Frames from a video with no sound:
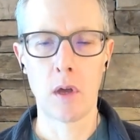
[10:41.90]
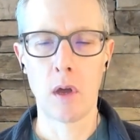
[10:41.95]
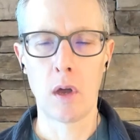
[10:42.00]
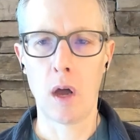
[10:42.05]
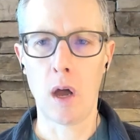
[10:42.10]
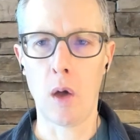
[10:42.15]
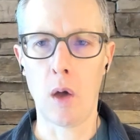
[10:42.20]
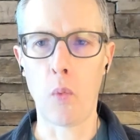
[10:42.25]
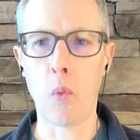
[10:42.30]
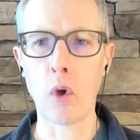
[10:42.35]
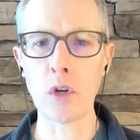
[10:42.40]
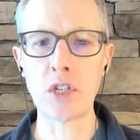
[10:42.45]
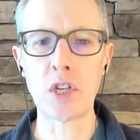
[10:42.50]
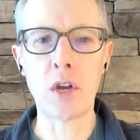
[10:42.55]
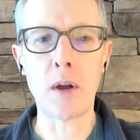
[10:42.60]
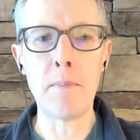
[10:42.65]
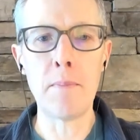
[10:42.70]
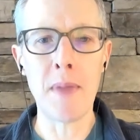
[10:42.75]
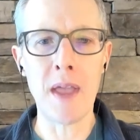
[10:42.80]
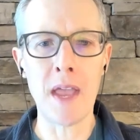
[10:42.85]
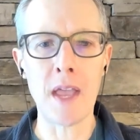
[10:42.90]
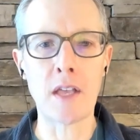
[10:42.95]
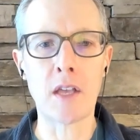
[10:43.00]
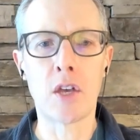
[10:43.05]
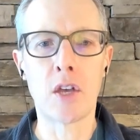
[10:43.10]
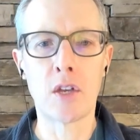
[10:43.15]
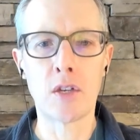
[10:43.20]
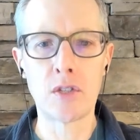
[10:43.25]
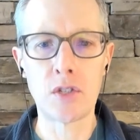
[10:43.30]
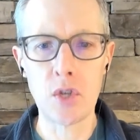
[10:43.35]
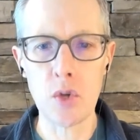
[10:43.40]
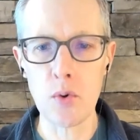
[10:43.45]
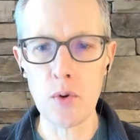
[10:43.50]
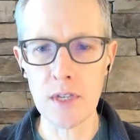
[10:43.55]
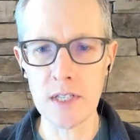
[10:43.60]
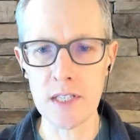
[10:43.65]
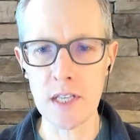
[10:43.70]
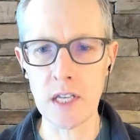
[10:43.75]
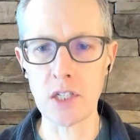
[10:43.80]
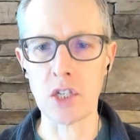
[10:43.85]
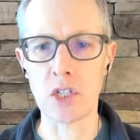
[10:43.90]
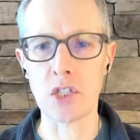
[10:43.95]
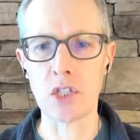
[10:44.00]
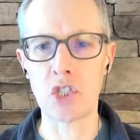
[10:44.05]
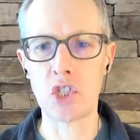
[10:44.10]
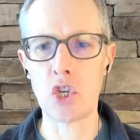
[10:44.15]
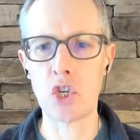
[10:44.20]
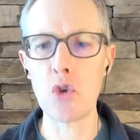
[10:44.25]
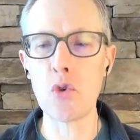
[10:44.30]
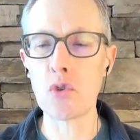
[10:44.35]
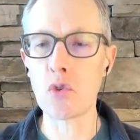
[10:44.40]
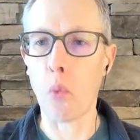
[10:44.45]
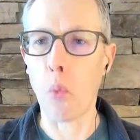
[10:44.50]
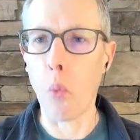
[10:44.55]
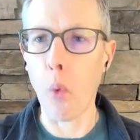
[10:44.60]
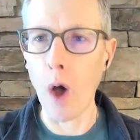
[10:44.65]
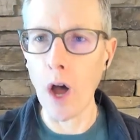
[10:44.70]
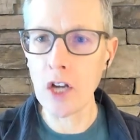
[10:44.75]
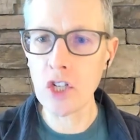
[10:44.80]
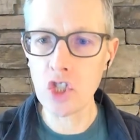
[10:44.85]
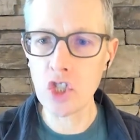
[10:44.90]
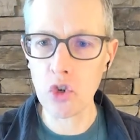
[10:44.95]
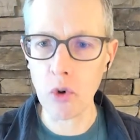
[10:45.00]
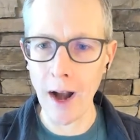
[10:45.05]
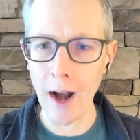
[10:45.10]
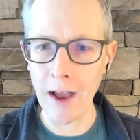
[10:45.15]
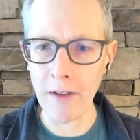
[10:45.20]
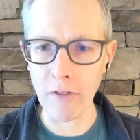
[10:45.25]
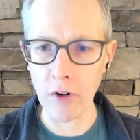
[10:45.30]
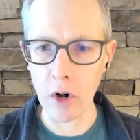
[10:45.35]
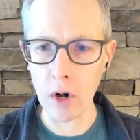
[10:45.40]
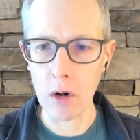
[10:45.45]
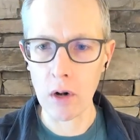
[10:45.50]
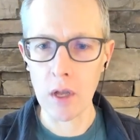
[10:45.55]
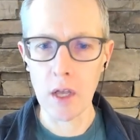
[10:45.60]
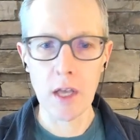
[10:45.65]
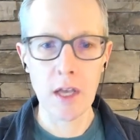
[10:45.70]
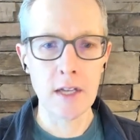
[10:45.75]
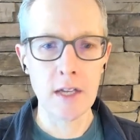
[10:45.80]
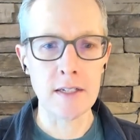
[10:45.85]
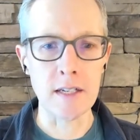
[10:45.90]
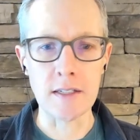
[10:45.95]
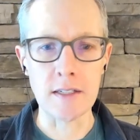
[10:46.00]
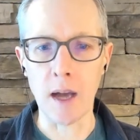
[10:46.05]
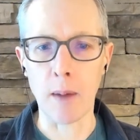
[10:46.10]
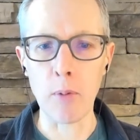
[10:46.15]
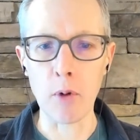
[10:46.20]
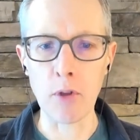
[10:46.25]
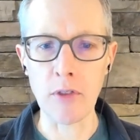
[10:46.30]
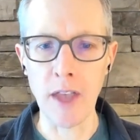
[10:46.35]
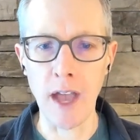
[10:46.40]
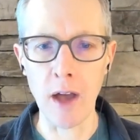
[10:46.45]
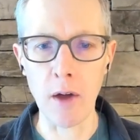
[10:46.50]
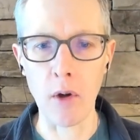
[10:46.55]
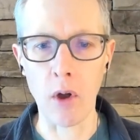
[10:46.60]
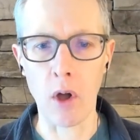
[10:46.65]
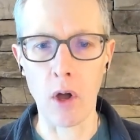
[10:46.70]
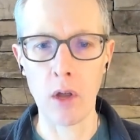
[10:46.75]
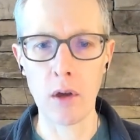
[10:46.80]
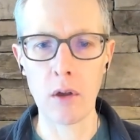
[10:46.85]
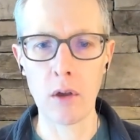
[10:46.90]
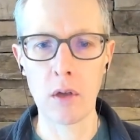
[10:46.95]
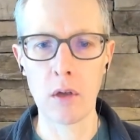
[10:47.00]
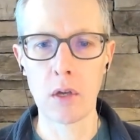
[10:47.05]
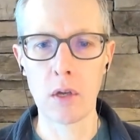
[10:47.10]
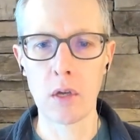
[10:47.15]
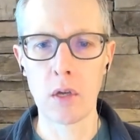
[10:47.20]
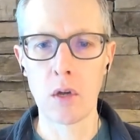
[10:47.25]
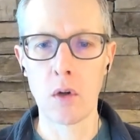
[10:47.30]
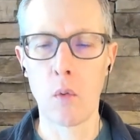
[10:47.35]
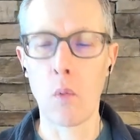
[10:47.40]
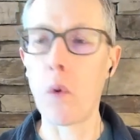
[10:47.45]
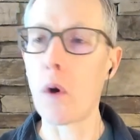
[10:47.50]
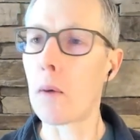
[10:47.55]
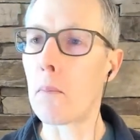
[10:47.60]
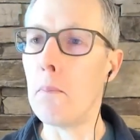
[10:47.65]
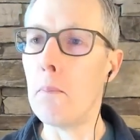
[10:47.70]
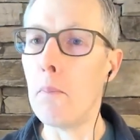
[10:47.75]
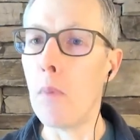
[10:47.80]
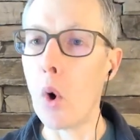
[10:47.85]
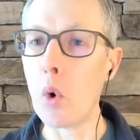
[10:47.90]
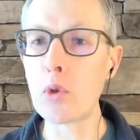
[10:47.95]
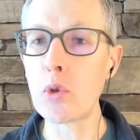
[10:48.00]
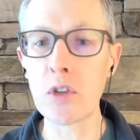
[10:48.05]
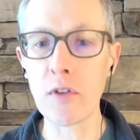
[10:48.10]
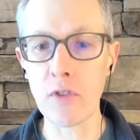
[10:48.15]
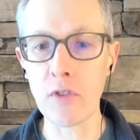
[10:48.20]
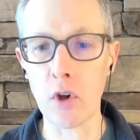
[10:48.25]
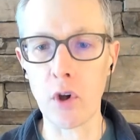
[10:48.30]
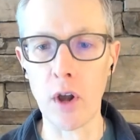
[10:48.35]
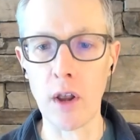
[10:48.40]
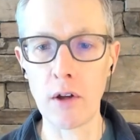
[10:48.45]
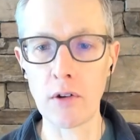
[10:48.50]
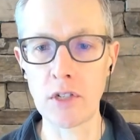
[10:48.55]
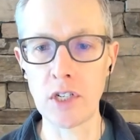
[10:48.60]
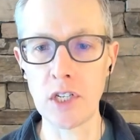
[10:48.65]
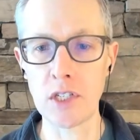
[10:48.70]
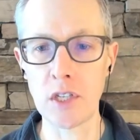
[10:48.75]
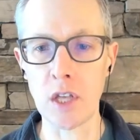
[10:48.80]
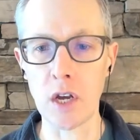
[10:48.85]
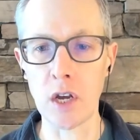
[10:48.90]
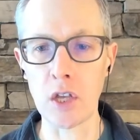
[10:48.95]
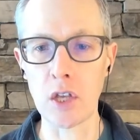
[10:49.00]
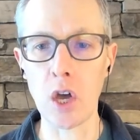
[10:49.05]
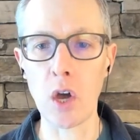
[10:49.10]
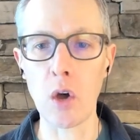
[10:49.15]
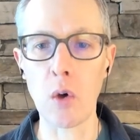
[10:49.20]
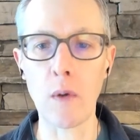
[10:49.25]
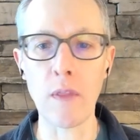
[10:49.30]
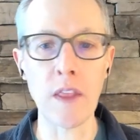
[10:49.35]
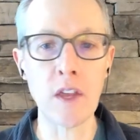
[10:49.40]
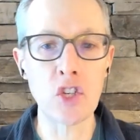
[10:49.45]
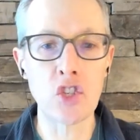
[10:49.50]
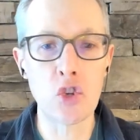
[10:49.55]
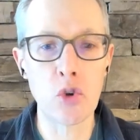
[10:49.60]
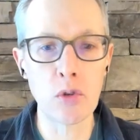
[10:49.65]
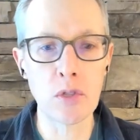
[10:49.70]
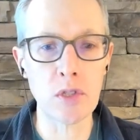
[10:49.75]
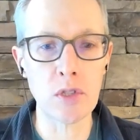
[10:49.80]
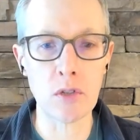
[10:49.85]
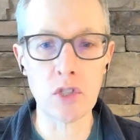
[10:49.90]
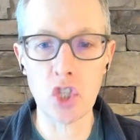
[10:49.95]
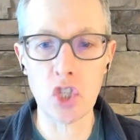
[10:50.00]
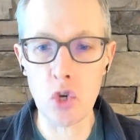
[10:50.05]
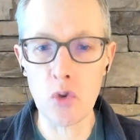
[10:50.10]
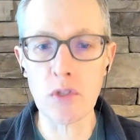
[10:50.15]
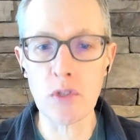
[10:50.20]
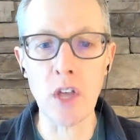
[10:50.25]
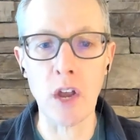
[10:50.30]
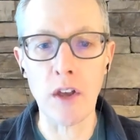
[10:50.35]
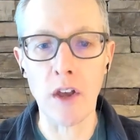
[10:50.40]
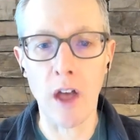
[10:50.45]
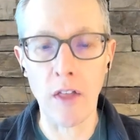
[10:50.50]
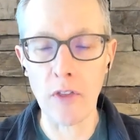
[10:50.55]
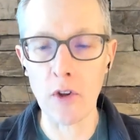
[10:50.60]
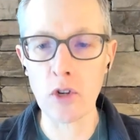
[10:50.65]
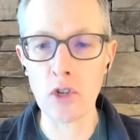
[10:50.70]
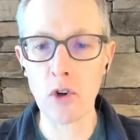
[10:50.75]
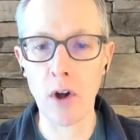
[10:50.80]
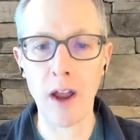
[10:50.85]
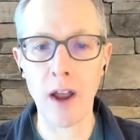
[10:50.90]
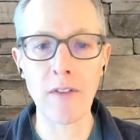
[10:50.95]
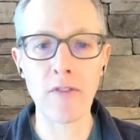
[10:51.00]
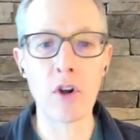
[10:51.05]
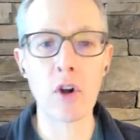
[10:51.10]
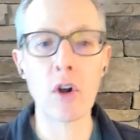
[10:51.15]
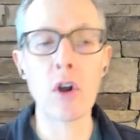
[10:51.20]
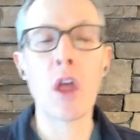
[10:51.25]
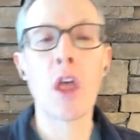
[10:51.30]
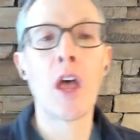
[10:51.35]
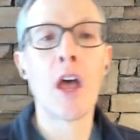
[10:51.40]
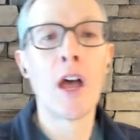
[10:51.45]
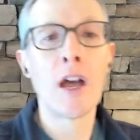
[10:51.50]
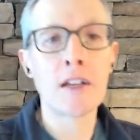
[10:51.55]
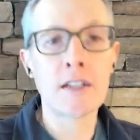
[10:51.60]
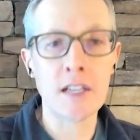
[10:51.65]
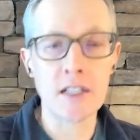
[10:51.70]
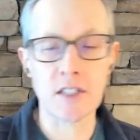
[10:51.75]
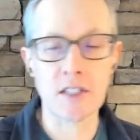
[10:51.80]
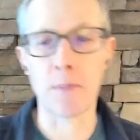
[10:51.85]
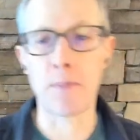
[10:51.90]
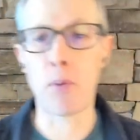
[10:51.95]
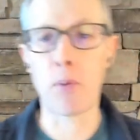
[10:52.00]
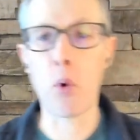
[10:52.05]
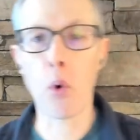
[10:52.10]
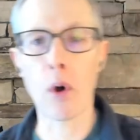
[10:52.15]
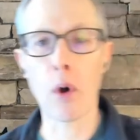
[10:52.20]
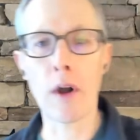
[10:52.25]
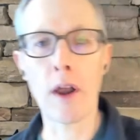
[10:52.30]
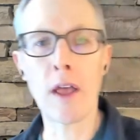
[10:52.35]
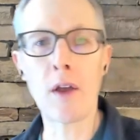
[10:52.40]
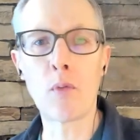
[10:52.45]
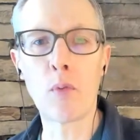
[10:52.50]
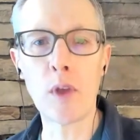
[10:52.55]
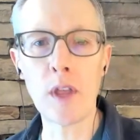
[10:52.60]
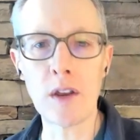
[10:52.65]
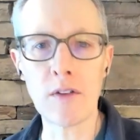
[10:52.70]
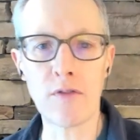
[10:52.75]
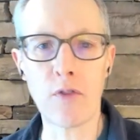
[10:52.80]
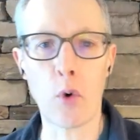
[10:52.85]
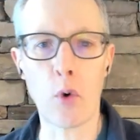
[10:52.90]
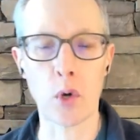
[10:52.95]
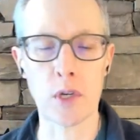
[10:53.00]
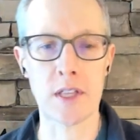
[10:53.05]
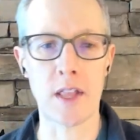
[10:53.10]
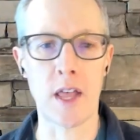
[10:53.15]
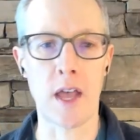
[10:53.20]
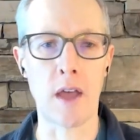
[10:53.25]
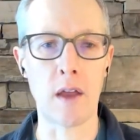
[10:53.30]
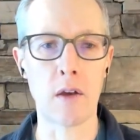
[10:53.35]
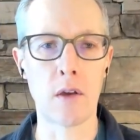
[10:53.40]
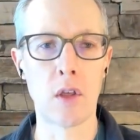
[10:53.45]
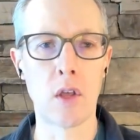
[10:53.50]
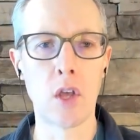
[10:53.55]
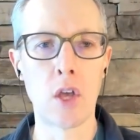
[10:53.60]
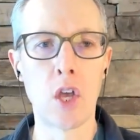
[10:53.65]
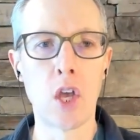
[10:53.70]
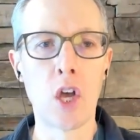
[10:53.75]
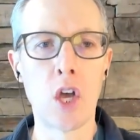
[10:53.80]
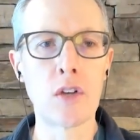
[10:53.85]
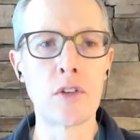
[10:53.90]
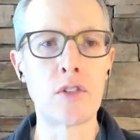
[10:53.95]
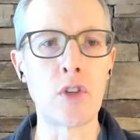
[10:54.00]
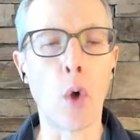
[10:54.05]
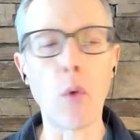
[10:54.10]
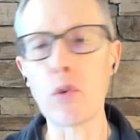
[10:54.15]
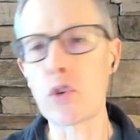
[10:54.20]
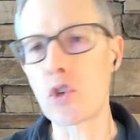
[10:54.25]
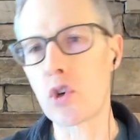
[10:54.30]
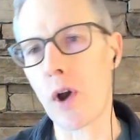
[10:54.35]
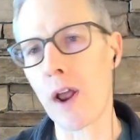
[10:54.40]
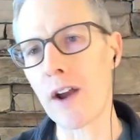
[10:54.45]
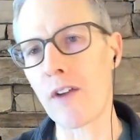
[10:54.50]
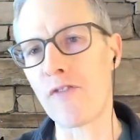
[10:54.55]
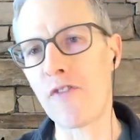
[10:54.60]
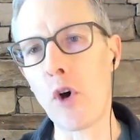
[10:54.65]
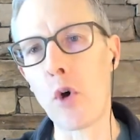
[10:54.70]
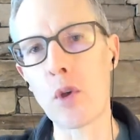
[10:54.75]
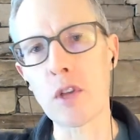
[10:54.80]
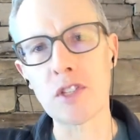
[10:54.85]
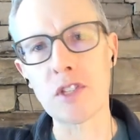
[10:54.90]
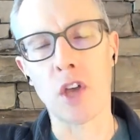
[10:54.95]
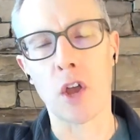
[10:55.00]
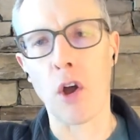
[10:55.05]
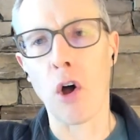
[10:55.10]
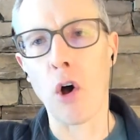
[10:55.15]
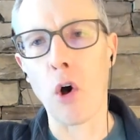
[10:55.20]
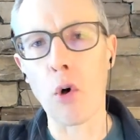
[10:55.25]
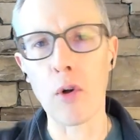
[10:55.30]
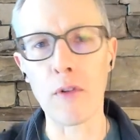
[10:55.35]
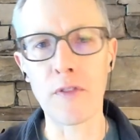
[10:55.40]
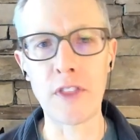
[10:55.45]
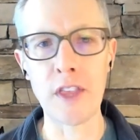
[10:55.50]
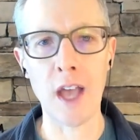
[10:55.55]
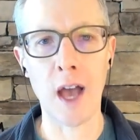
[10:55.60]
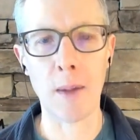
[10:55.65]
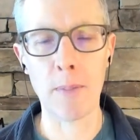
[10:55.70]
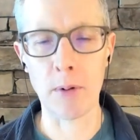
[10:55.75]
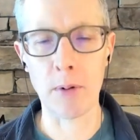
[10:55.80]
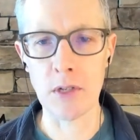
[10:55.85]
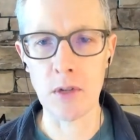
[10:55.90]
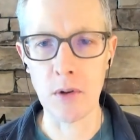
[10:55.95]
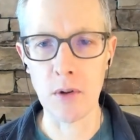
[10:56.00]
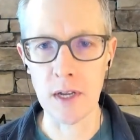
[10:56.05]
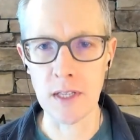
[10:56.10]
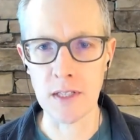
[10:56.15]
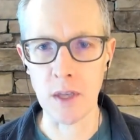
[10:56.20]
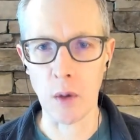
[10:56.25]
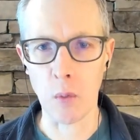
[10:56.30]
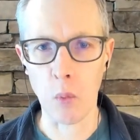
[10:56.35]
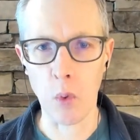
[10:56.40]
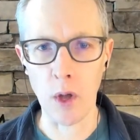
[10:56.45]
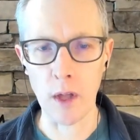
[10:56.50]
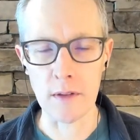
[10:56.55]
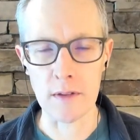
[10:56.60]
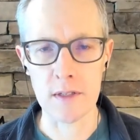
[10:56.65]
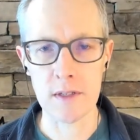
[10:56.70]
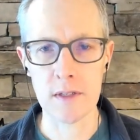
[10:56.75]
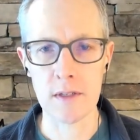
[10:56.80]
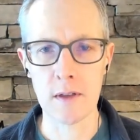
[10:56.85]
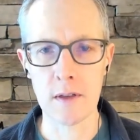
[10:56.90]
I want you to make 2 decisions. Choose one driver to double down on where most of your energy is going to go, and then choose another driver to support and reinforce that. Don't try to focus on all of the opportunities at once.